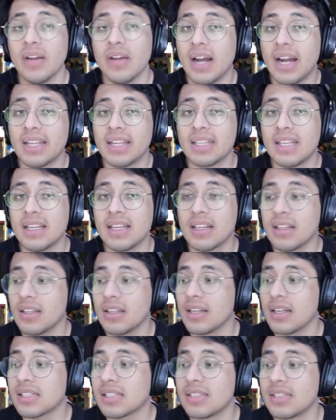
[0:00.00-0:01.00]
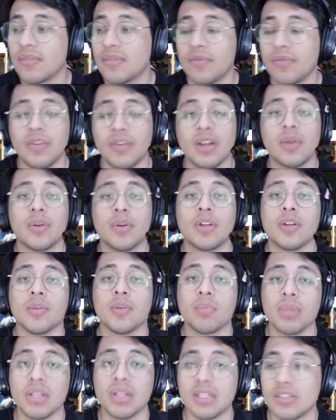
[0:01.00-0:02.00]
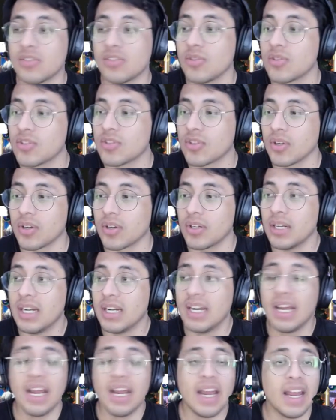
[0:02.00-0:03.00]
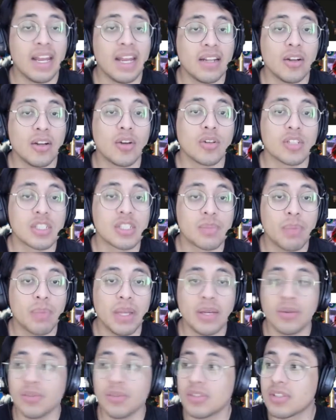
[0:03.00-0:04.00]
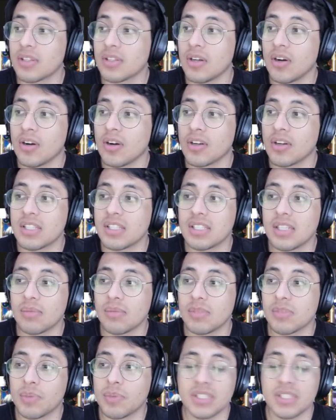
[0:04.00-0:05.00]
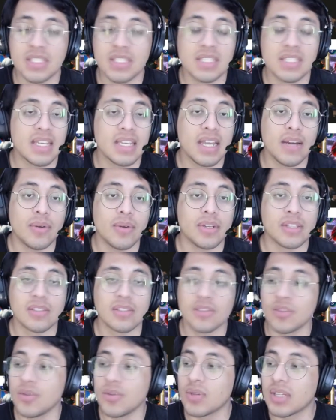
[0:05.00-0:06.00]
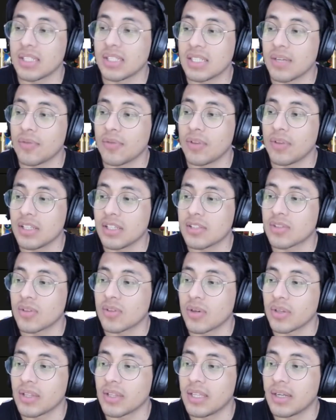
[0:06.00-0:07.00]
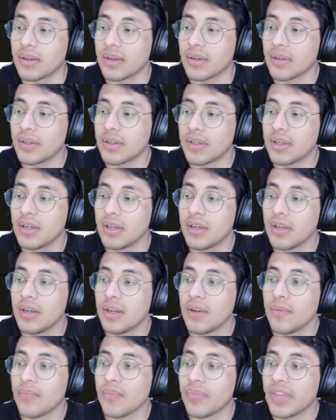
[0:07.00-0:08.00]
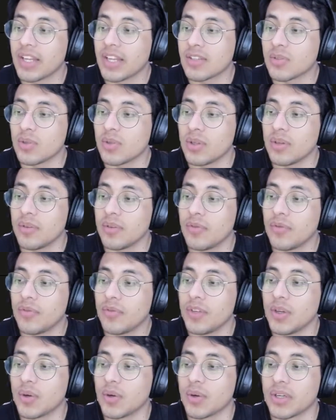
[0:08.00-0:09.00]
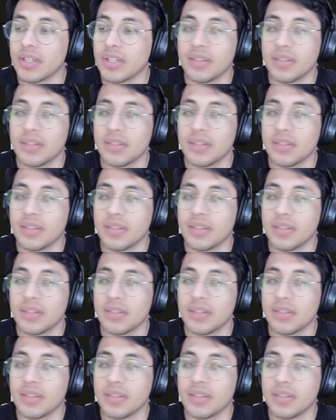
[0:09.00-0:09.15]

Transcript: I think Lux is a very good place to start, and her spells are the same spells as Garen, so you can definitely start there. Next one, Fiora.